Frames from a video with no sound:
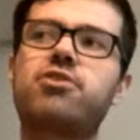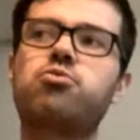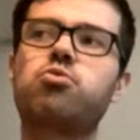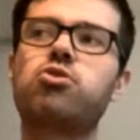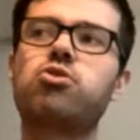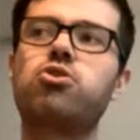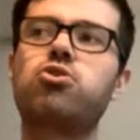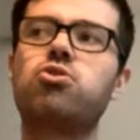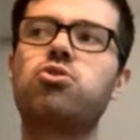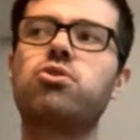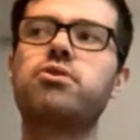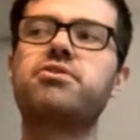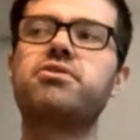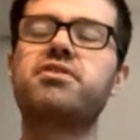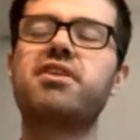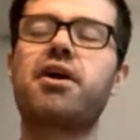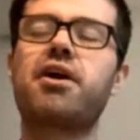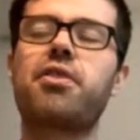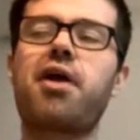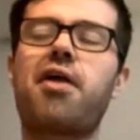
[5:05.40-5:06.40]
one of those,
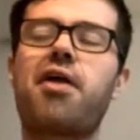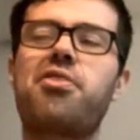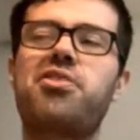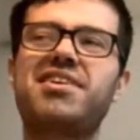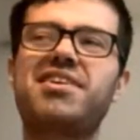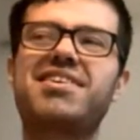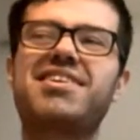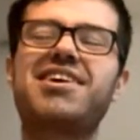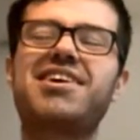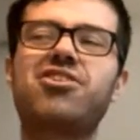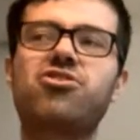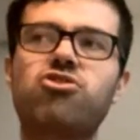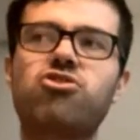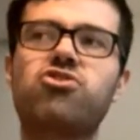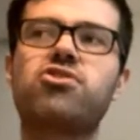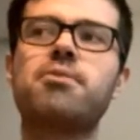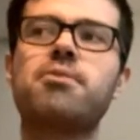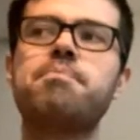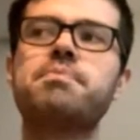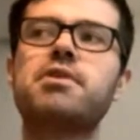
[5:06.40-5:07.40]
and I think it'll
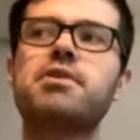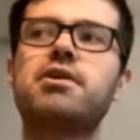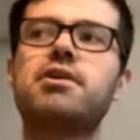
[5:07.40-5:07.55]
just